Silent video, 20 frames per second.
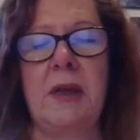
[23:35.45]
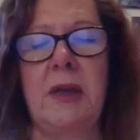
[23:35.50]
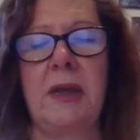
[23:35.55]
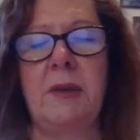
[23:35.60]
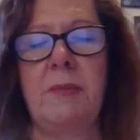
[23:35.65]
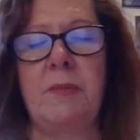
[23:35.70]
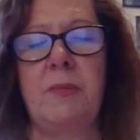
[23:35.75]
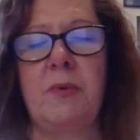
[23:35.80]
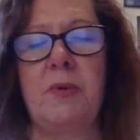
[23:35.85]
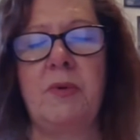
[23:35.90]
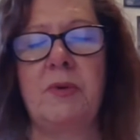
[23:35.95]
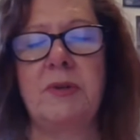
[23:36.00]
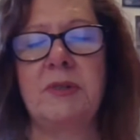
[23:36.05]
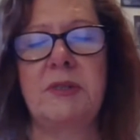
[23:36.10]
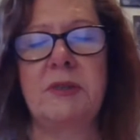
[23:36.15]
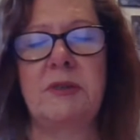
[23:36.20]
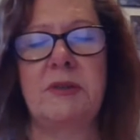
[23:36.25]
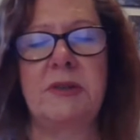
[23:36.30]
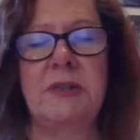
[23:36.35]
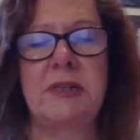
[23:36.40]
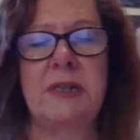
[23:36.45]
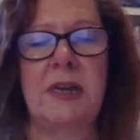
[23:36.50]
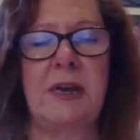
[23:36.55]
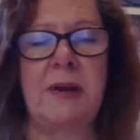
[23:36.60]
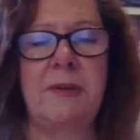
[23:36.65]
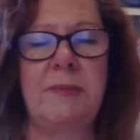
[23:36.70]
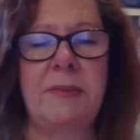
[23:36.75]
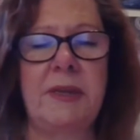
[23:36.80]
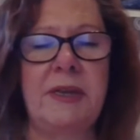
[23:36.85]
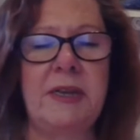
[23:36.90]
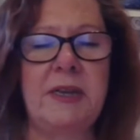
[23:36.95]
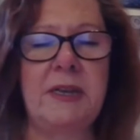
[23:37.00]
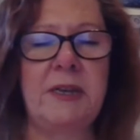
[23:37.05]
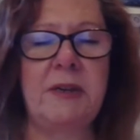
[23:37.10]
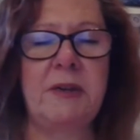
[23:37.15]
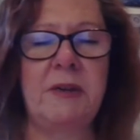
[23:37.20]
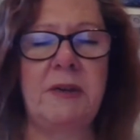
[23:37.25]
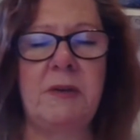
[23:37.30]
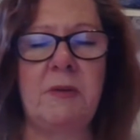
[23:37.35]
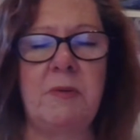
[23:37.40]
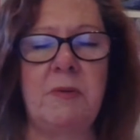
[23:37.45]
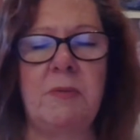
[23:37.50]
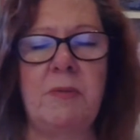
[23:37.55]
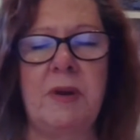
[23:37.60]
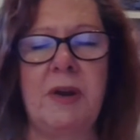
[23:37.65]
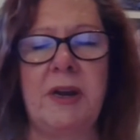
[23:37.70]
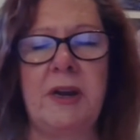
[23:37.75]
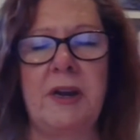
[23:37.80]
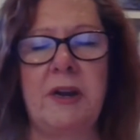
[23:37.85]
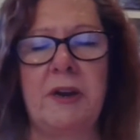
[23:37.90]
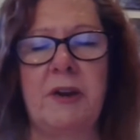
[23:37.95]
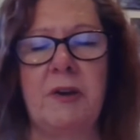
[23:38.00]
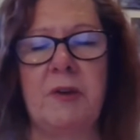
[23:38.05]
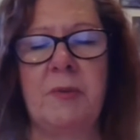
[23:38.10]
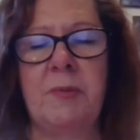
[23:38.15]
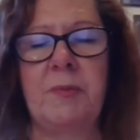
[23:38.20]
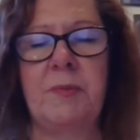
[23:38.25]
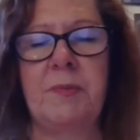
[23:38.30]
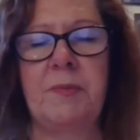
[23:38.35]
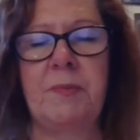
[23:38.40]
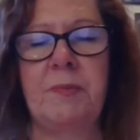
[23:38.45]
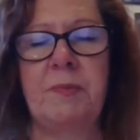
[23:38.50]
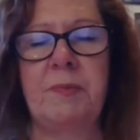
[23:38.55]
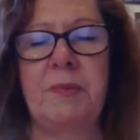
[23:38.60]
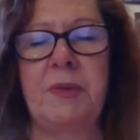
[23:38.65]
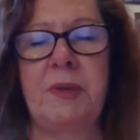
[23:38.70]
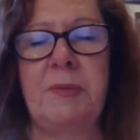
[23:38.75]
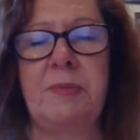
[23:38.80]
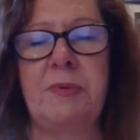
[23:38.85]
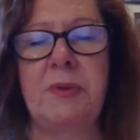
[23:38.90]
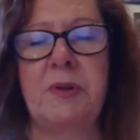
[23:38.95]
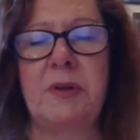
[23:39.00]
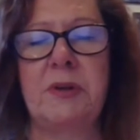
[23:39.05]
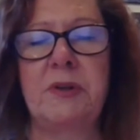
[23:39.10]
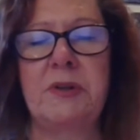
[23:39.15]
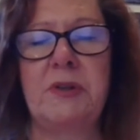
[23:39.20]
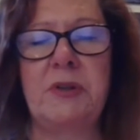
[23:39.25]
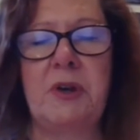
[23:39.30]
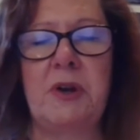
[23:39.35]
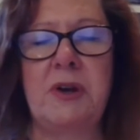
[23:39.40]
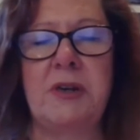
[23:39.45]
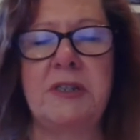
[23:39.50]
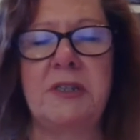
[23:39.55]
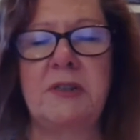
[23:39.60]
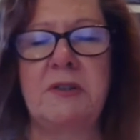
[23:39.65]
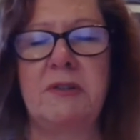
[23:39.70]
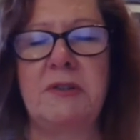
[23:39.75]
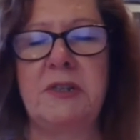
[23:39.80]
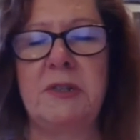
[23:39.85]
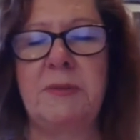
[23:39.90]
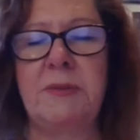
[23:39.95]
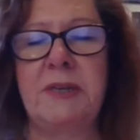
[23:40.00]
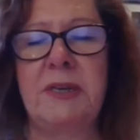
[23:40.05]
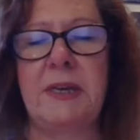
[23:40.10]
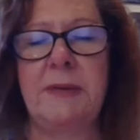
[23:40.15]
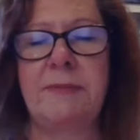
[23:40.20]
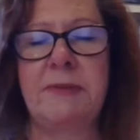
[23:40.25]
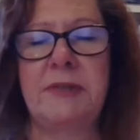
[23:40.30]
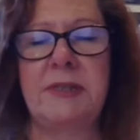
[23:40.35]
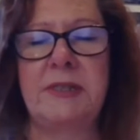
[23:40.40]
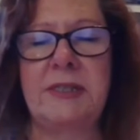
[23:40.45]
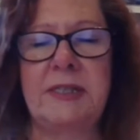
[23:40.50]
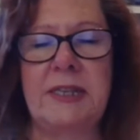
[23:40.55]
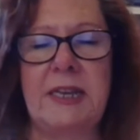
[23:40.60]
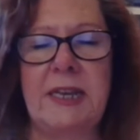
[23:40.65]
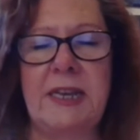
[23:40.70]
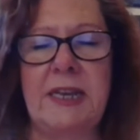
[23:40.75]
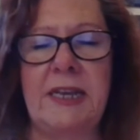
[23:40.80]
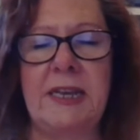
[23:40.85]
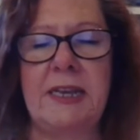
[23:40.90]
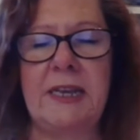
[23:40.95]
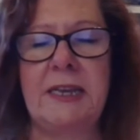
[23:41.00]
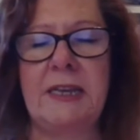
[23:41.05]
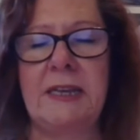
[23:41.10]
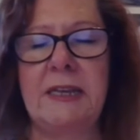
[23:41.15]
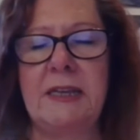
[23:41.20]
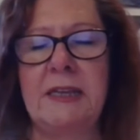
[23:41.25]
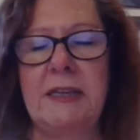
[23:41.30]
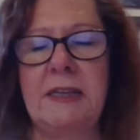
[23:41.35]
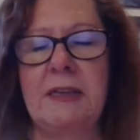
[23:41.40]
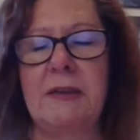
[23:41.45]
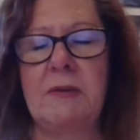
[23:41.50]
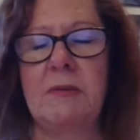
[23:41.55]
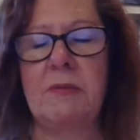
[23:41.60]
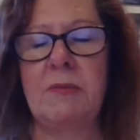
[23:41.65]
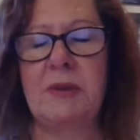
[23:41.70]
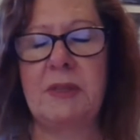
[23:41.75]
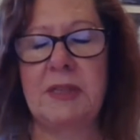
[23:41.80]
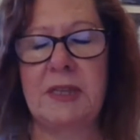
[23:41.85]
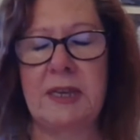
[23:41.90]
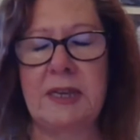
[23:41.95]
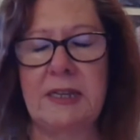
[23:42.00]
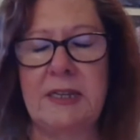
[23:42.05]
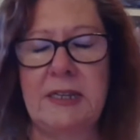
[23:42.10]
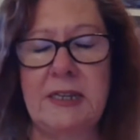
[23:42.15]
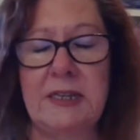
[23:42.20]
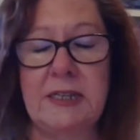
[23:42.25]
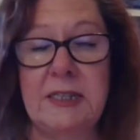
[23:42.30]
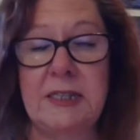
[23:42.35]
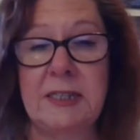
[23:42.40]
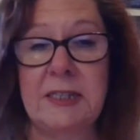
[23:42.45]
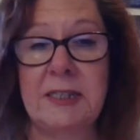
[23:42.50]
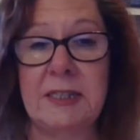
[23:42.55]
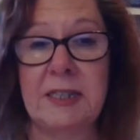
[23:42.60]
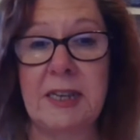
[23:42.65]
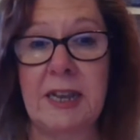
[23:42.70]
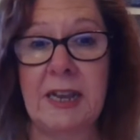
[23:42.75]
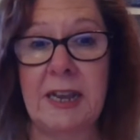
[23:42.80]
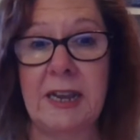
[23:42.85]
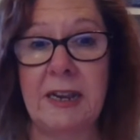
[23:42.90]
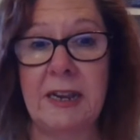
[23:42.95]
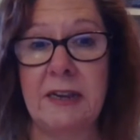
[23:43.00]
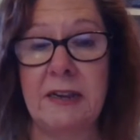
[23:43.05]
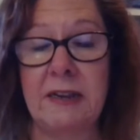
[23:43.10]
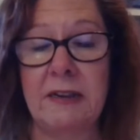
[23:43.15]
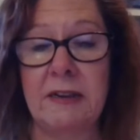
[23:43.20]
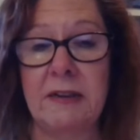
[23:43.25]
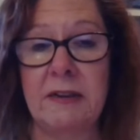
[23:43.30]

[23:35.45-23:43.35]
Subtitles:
And more is going to come in where people are not going to be able to say what they need to say.